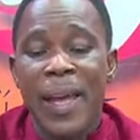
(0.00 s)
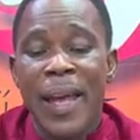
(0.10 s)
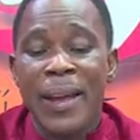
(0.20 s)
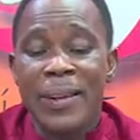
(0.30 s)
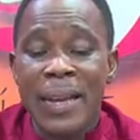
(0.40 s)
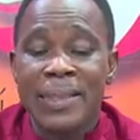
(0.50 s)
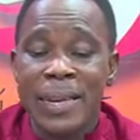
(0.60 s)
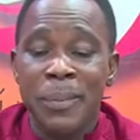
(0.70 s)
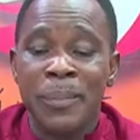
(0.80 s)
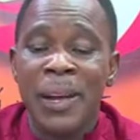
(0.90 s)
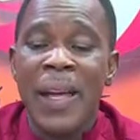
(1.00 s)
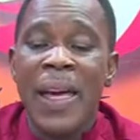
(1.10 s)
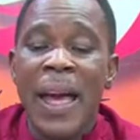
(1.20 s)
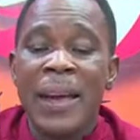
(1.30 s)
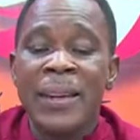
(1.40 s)
And then some,
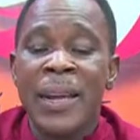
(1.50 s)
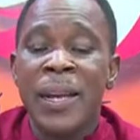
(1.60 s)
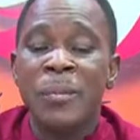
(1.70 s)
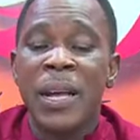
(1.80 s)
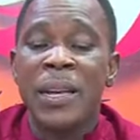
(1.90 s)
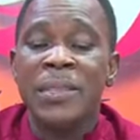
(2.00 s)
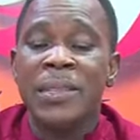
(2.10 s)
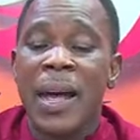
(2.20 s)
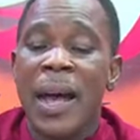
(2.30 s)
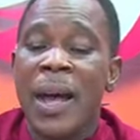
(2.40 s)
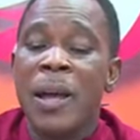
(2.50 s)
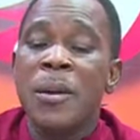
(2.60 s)
and then isa